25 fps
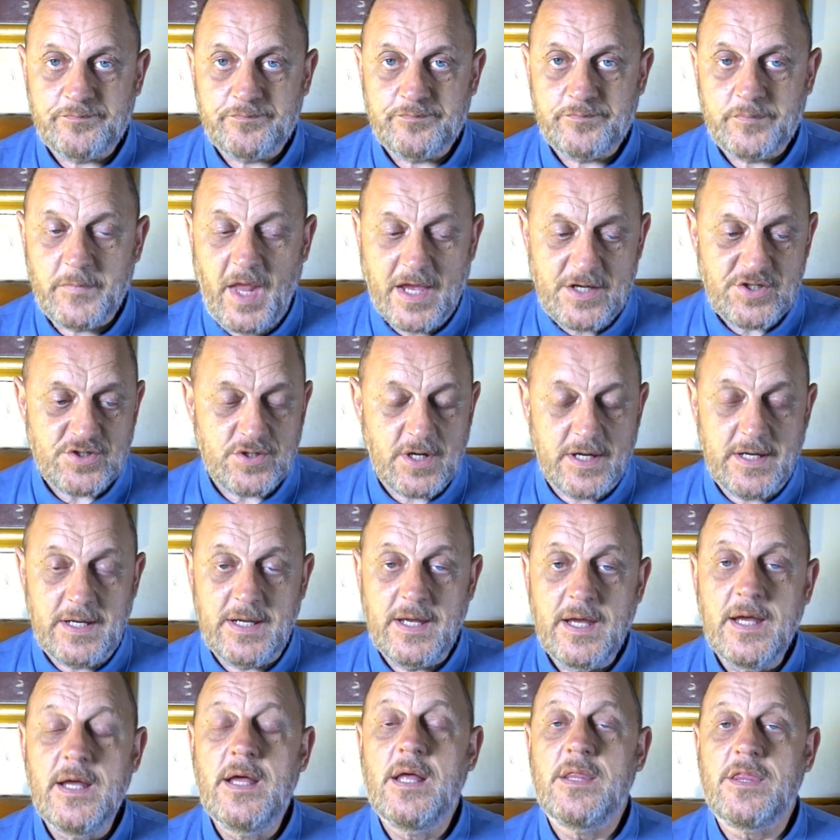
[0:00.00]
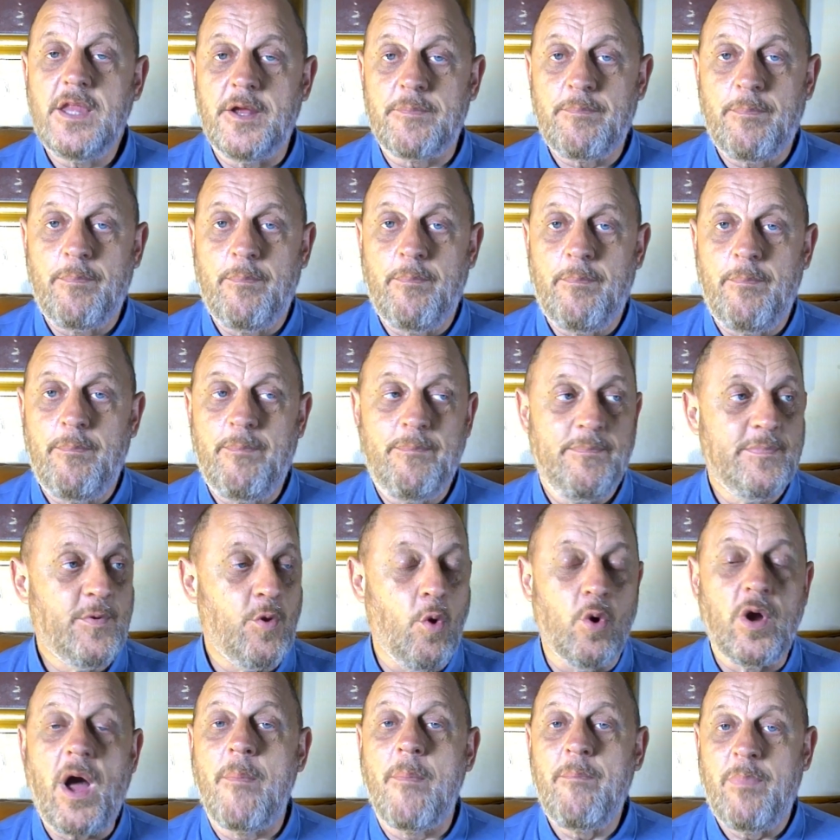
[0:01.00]
That's right, they've not
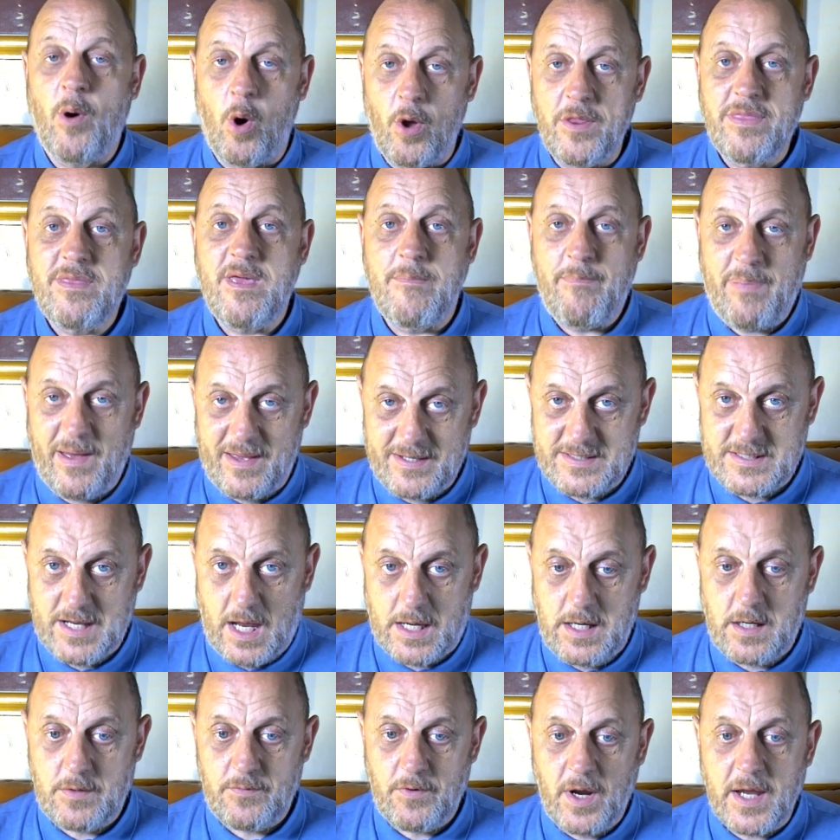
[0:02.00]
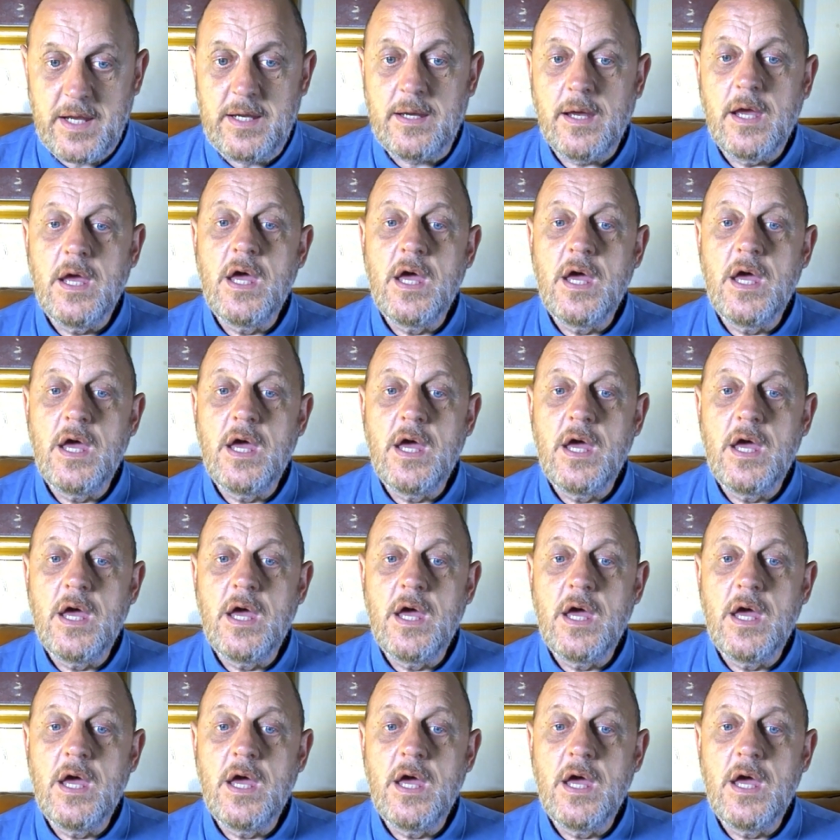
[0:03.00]
got a pot to piss in, right?